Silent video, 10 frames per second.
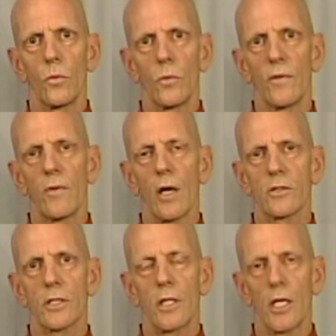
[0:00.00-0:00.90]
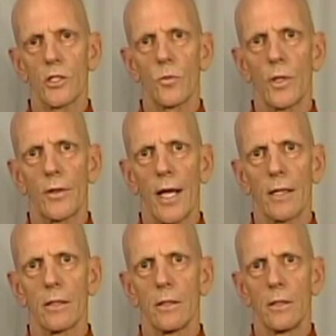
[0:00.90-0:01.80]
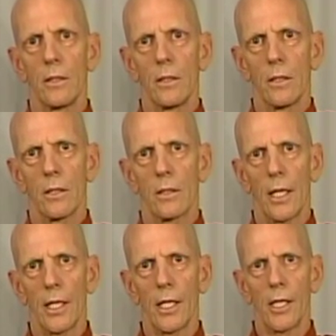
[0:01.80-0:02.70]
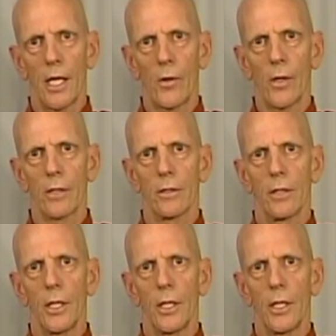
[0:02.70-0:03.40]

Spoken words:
We've lost touch with that inherent